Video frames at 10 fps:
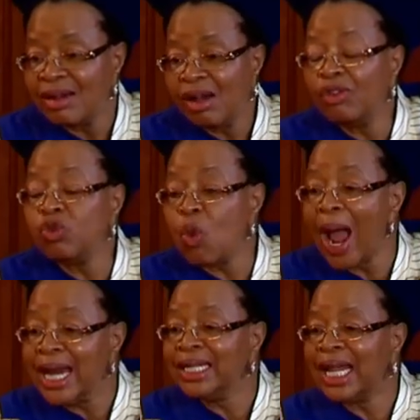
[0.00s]
of
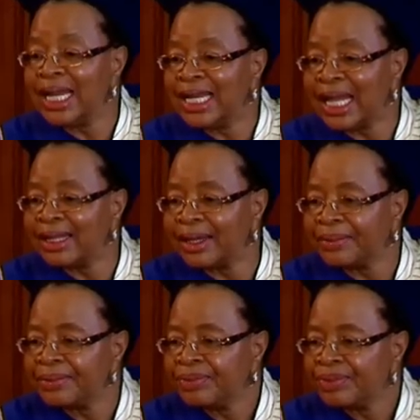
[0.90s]
one another.
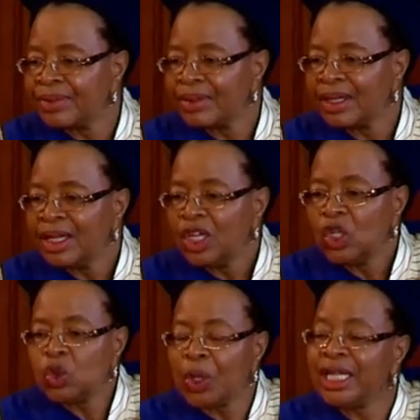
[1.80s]

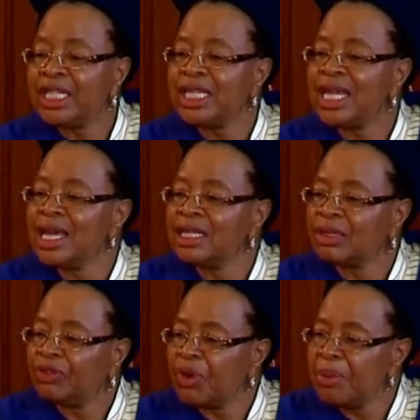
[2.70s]
20 years
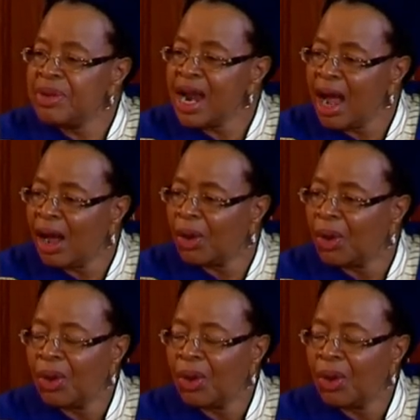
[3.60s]
from now,